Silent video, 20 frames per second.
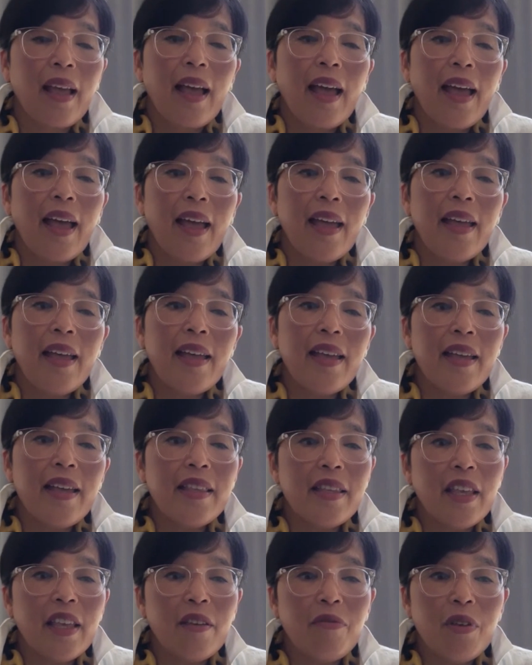And
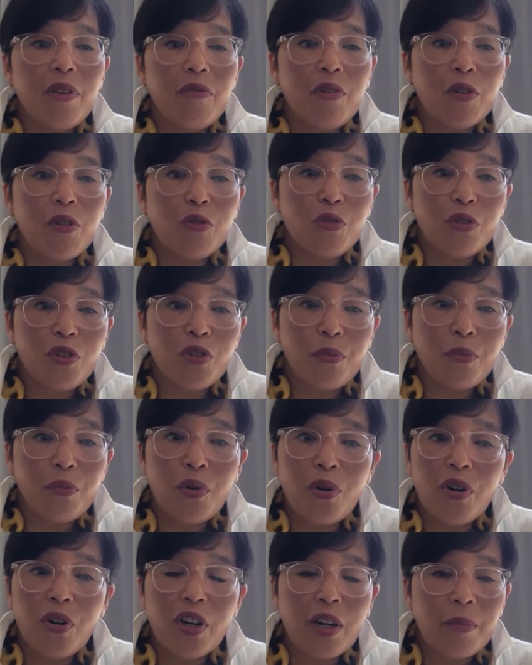if you want to know more
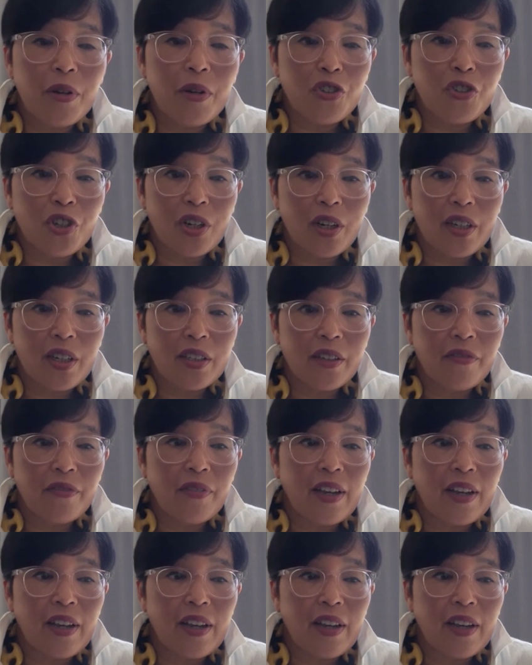about Jakarta
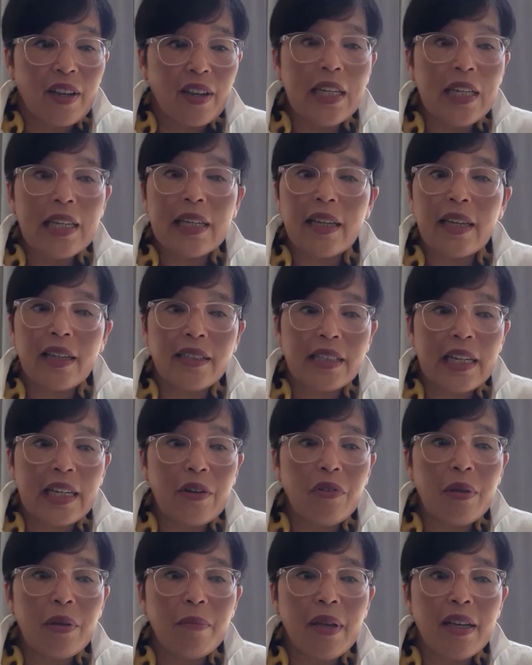Fashion Week and Dewi
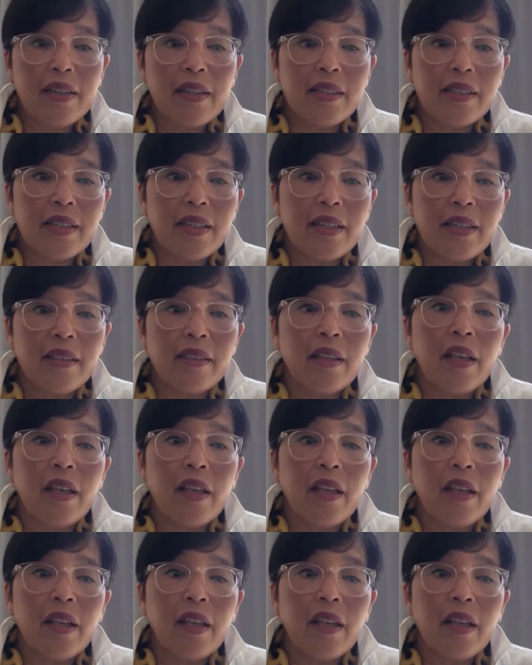Magazine,